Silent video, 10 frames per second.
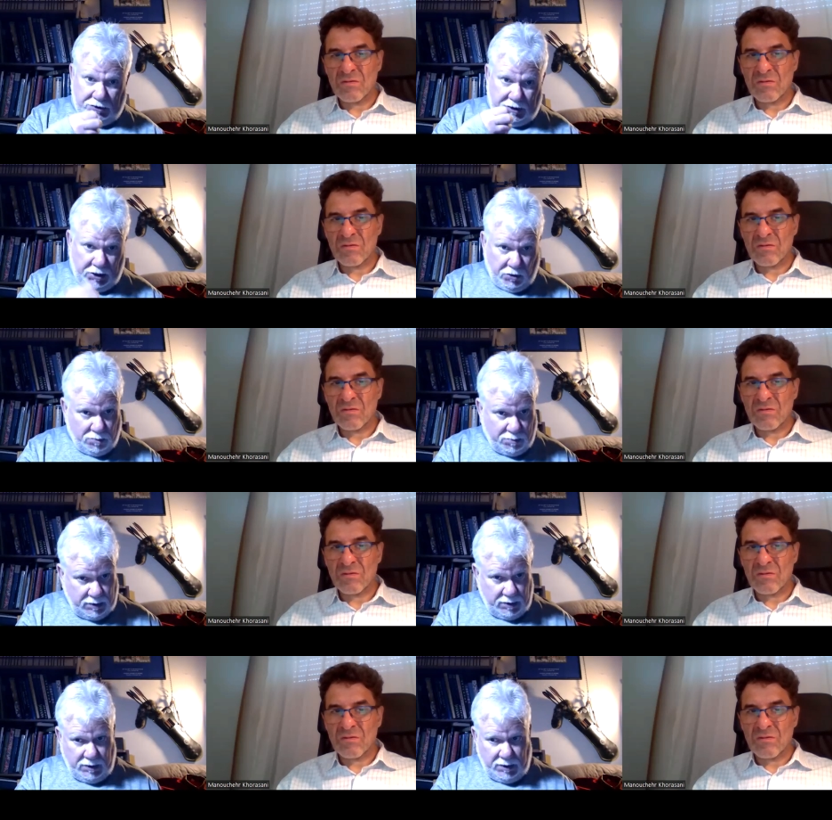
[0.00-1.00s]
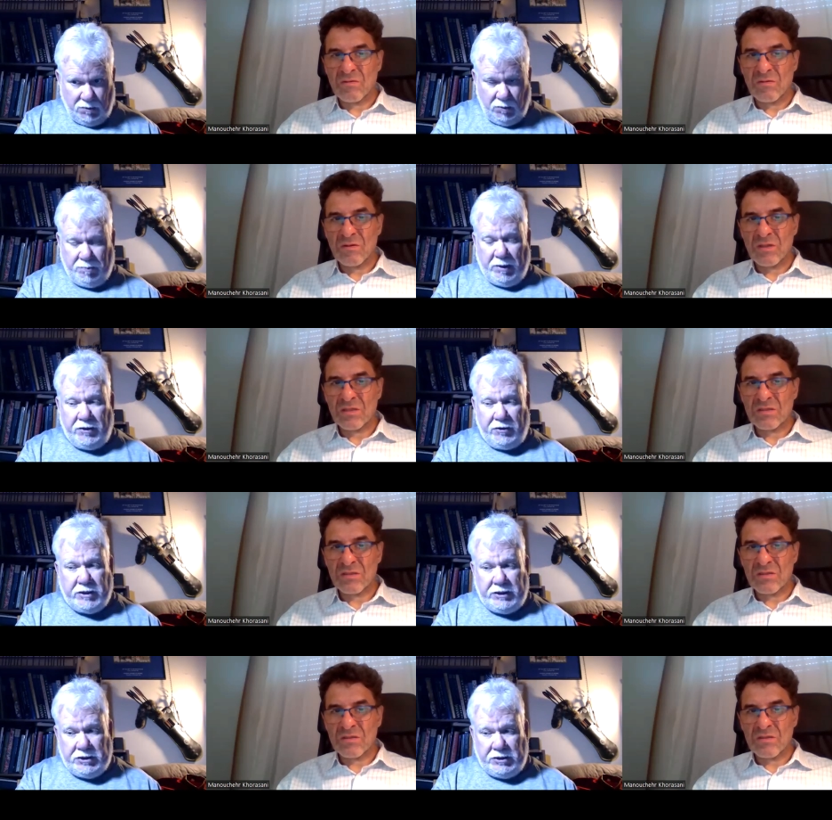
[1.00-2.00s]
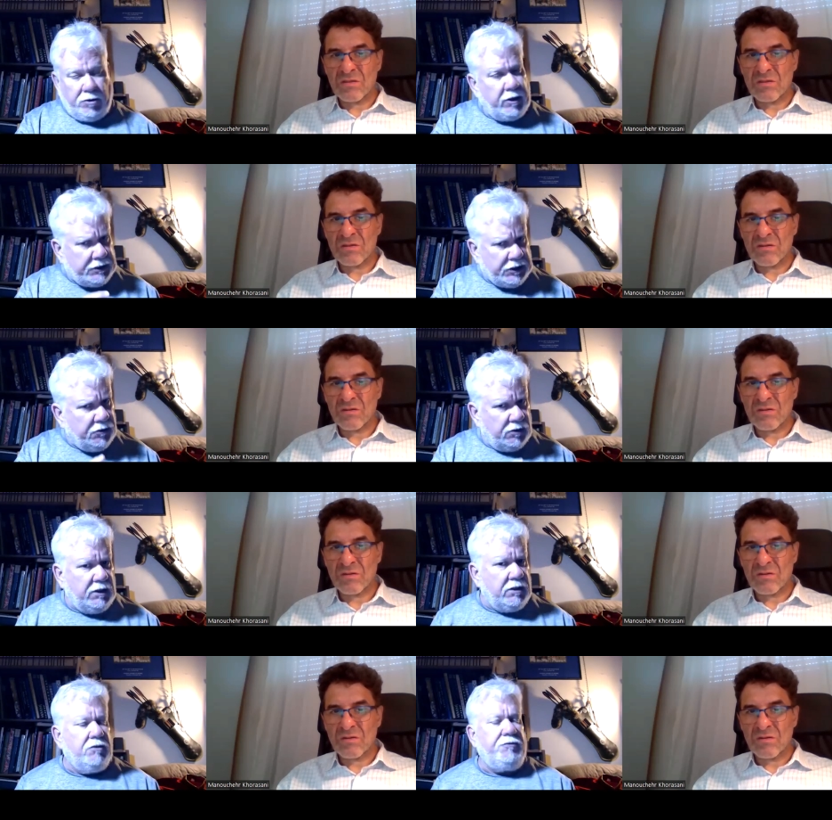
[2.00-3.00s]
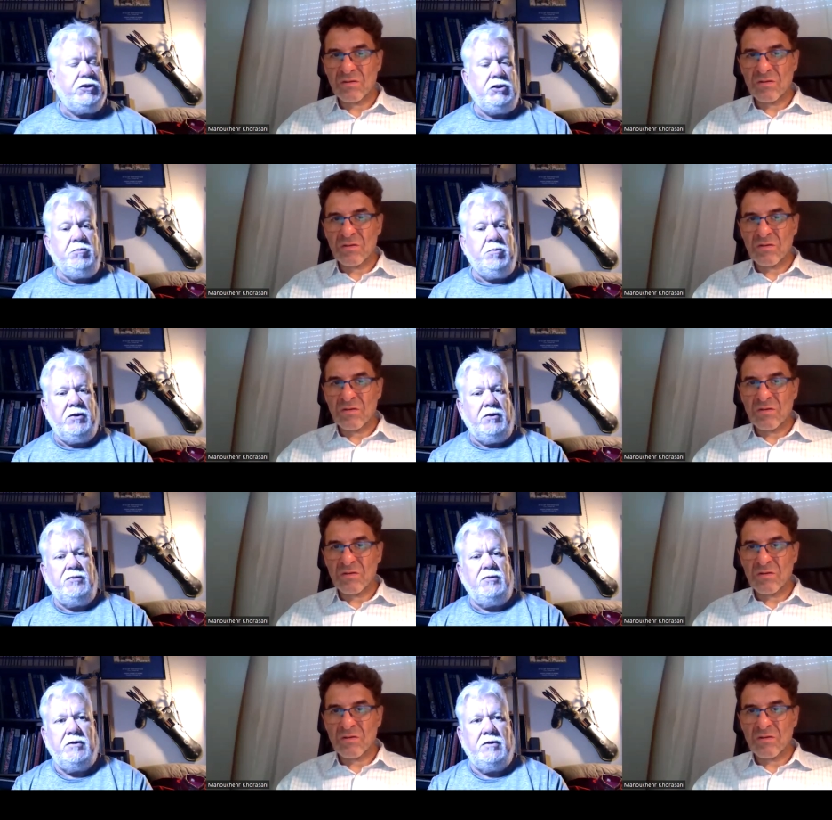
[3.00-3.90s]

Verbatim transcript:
Speaker 1: to help with penetration. So I don't think the fishing bows,